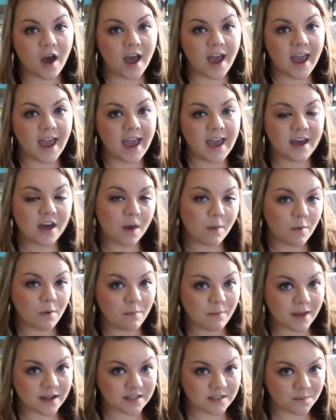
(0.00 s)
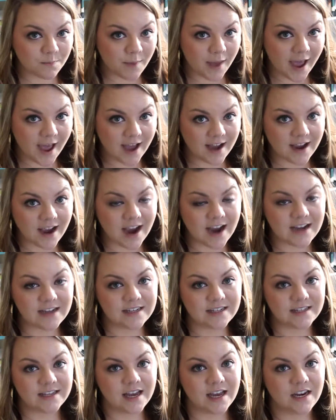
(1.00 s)
A couple months back I
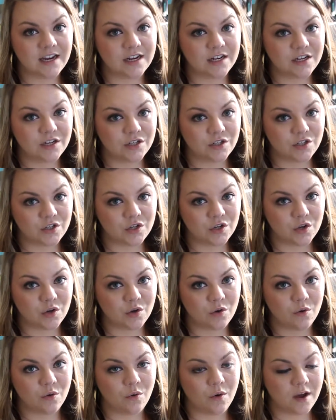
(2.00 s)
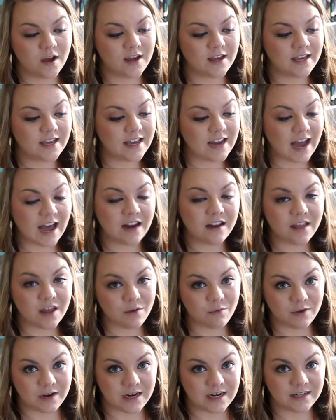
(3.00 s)
decided to get out of
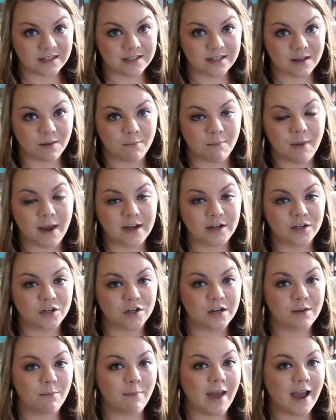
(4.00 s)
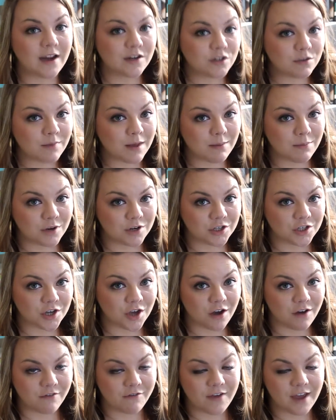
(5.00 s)
that reading slump by turning back to my
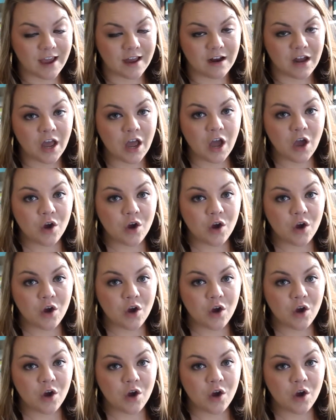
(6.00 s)
bookshelf and